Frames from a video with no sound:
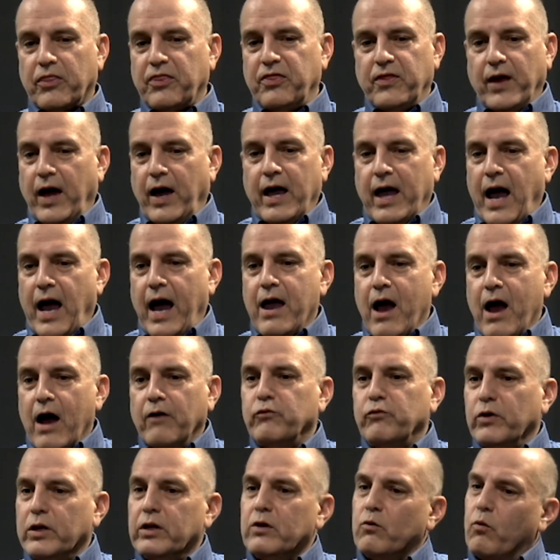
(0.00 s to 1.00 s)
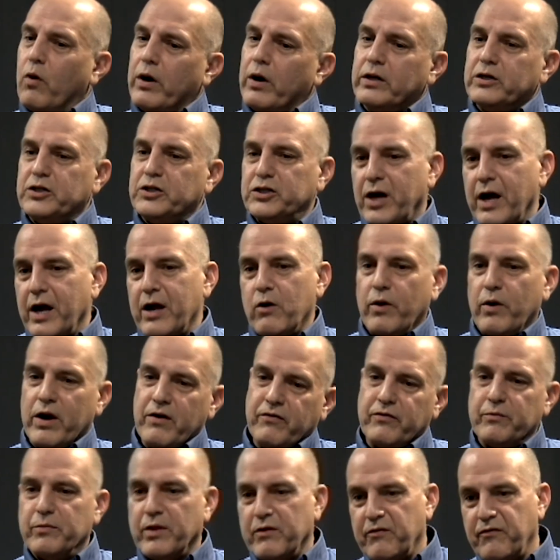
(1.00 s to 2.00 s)
I, I really want to shy away
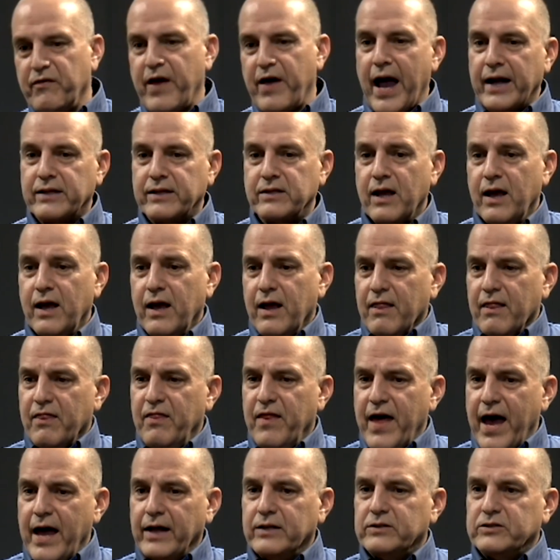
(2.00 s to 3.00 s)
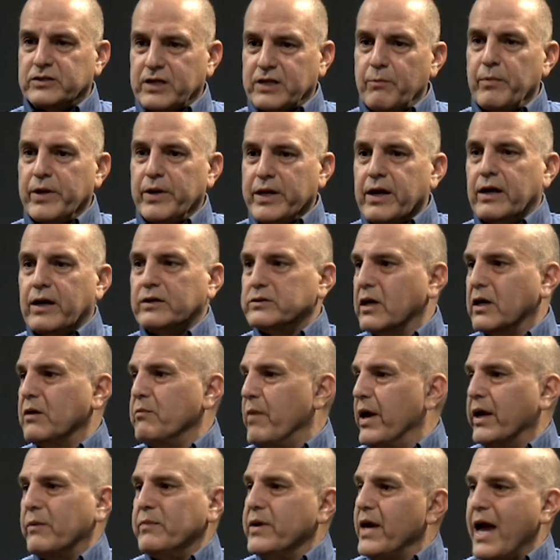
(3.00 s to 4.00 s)
from the fact that somebody else can
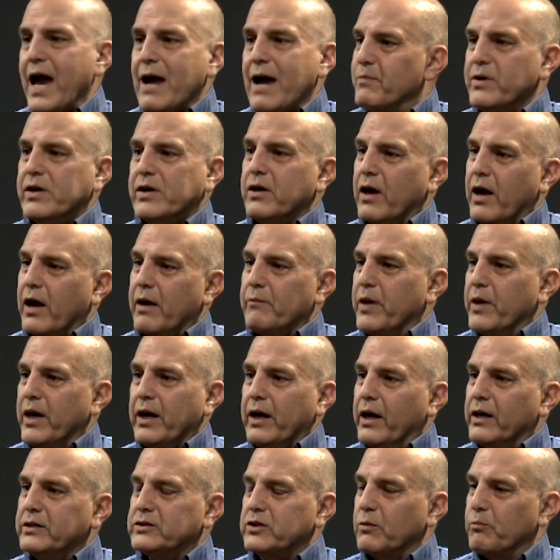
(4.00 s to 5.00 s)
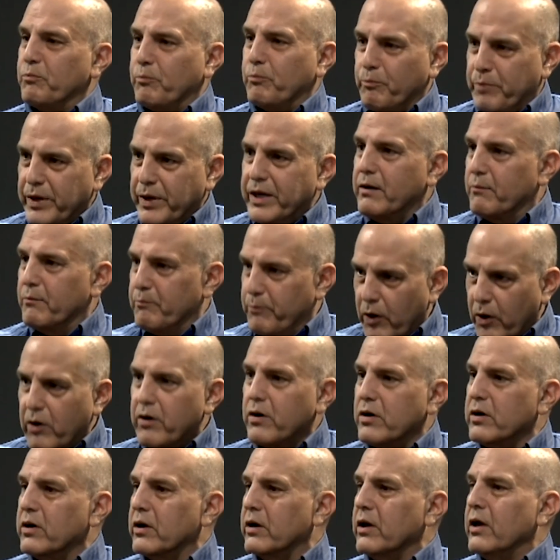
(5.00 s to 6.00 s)
make me happy. It, it's a big
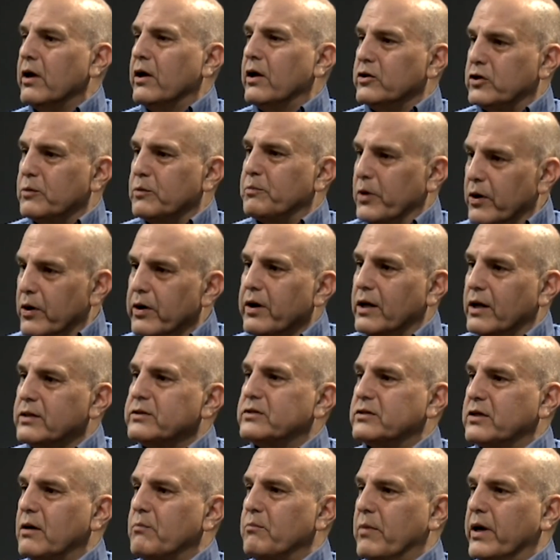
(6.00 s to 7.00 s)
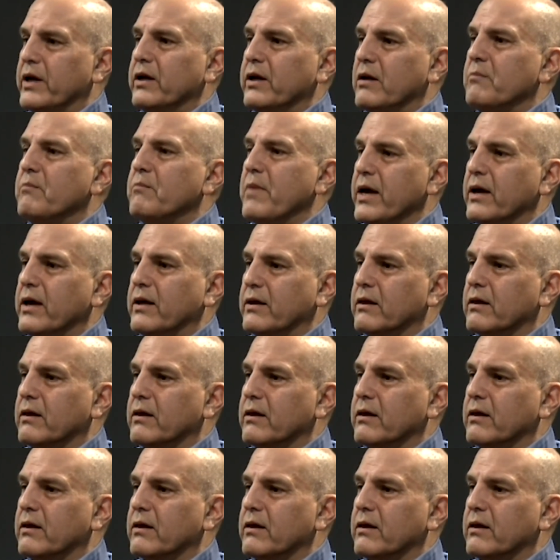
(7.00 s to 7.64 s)
burden to put on somebody to make